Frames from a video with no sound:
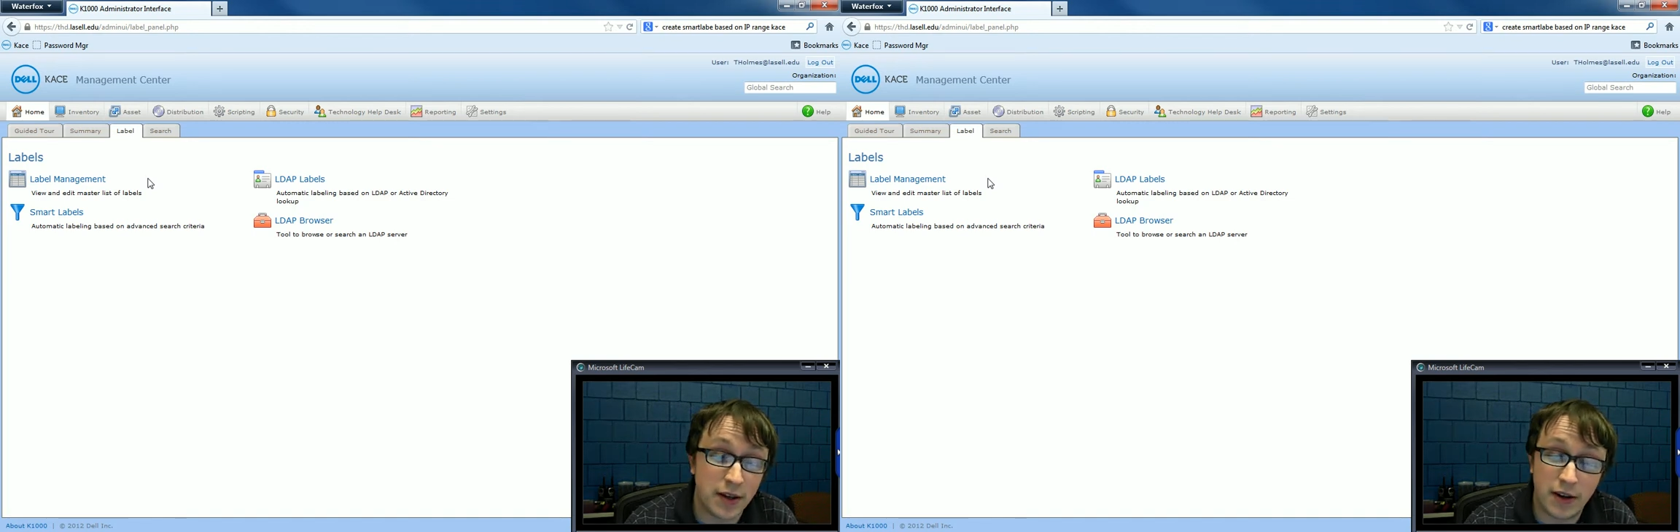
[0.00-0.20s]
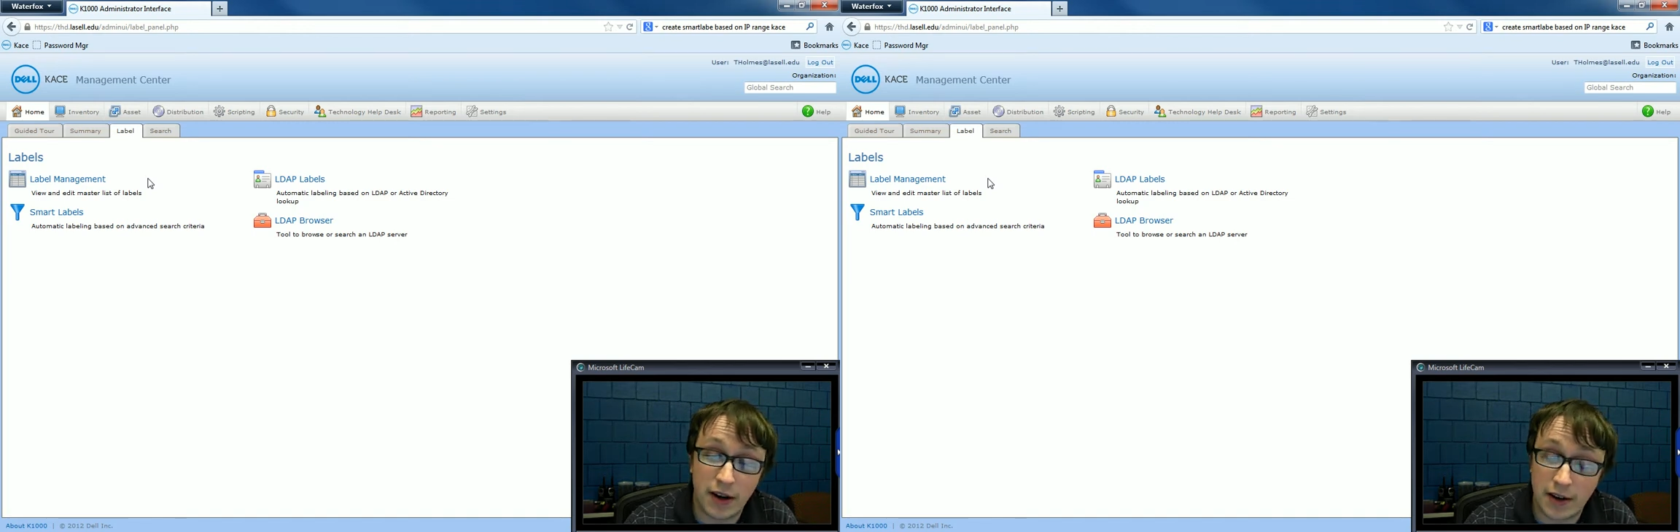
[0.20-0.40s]

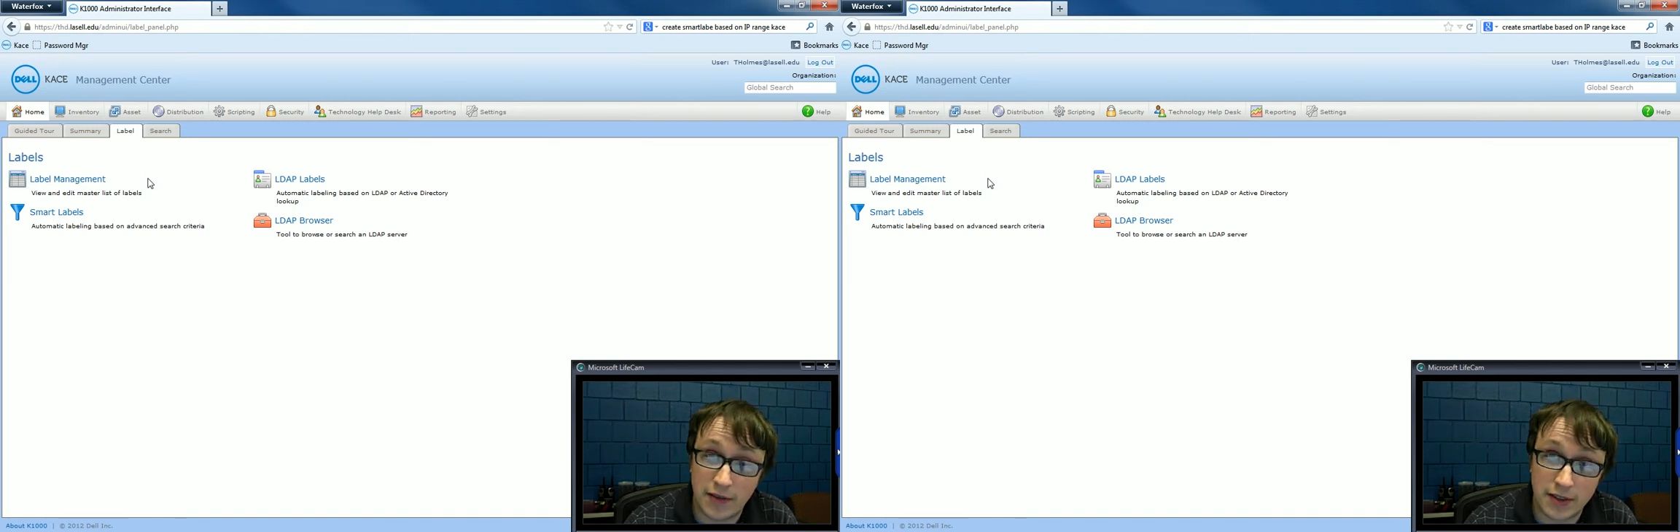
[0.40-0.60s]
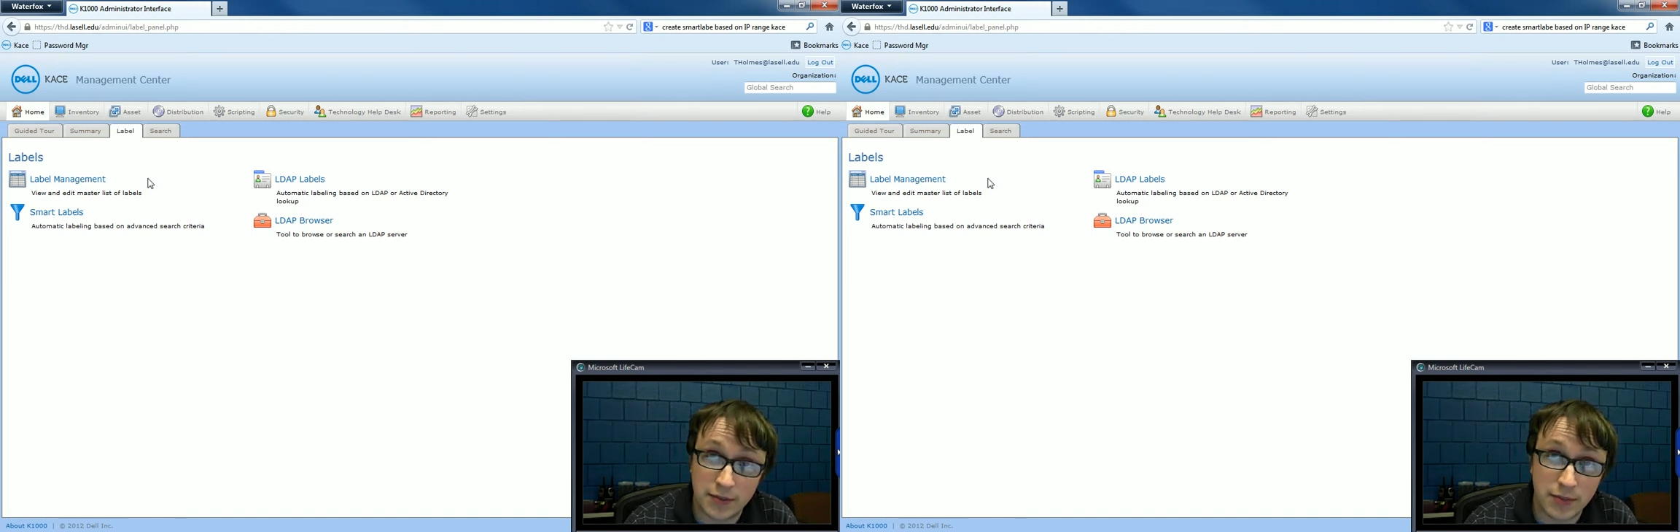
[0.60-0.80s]

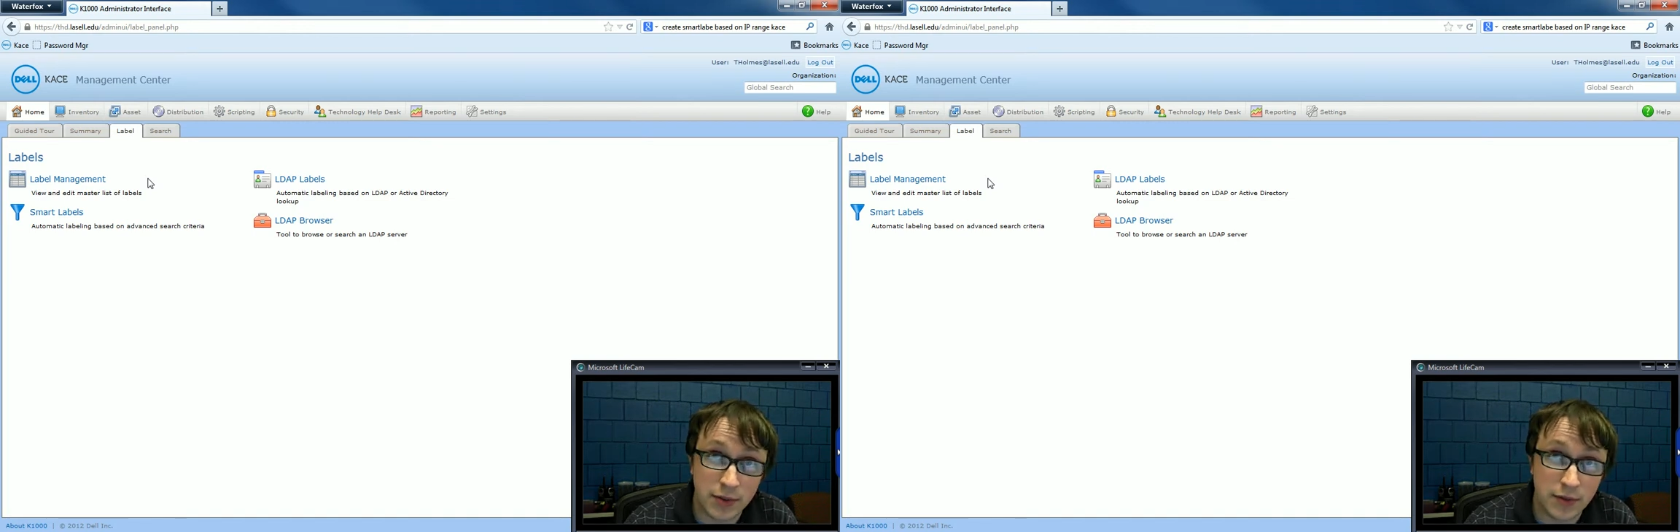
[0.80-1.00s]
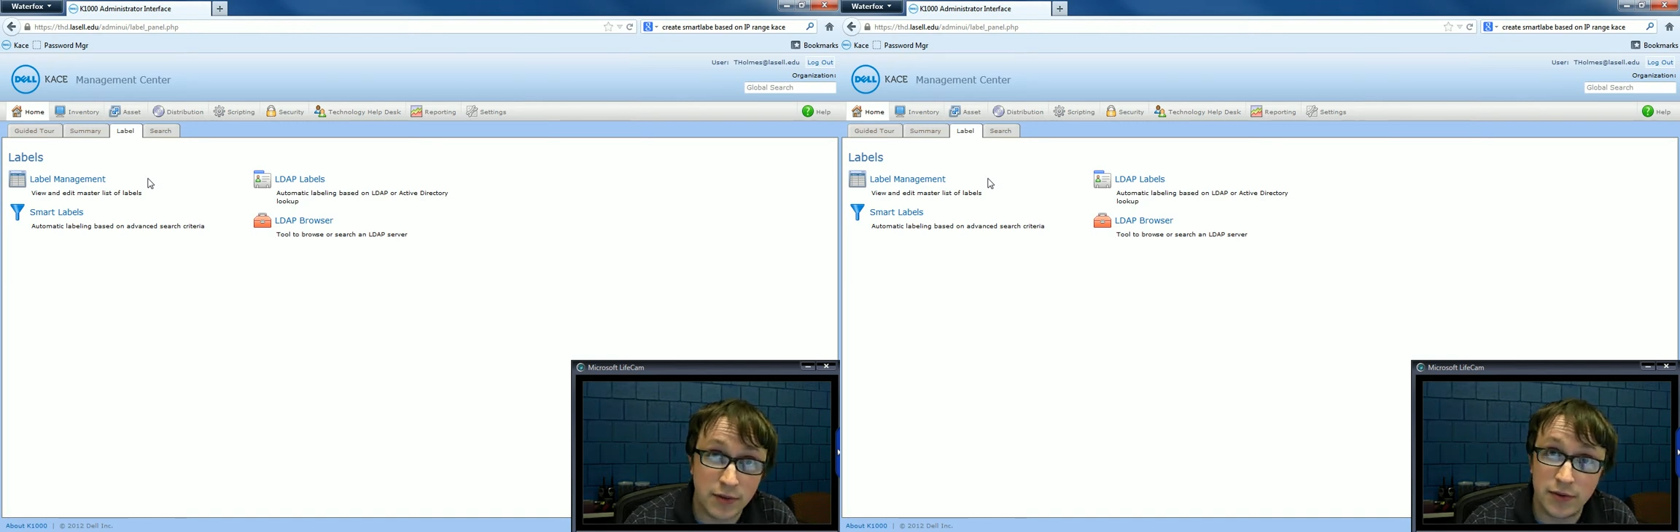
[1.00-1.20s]
office
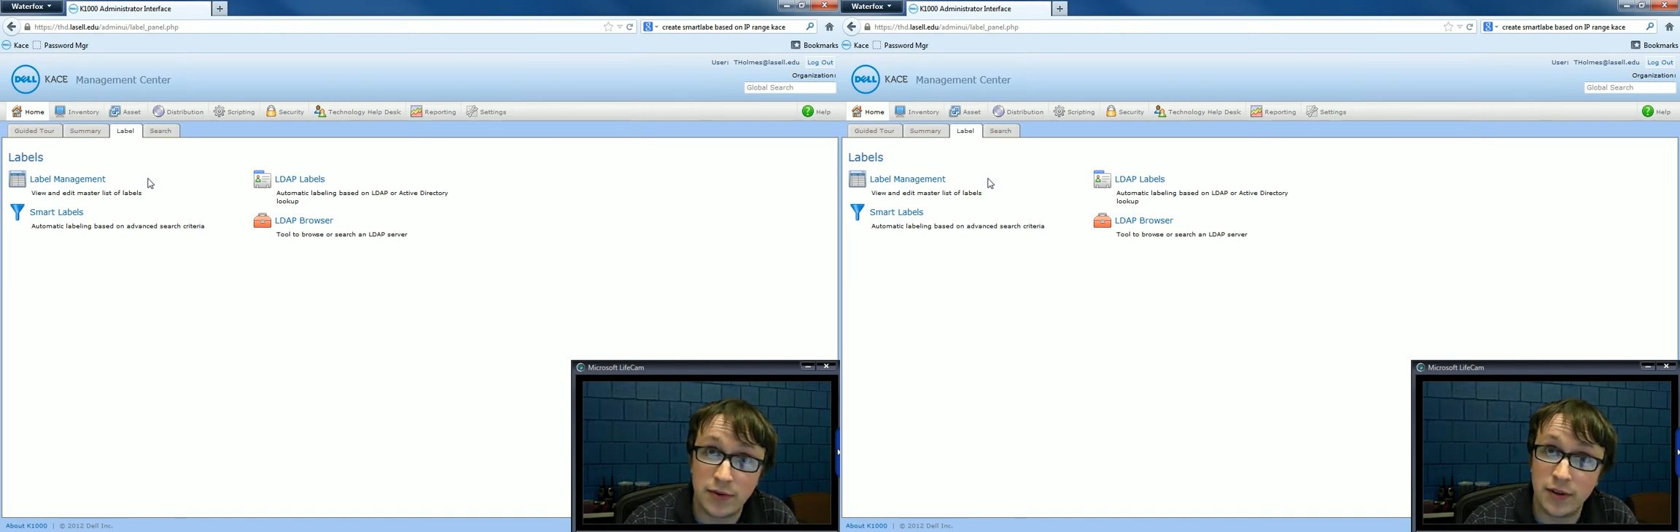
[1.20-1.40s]
move,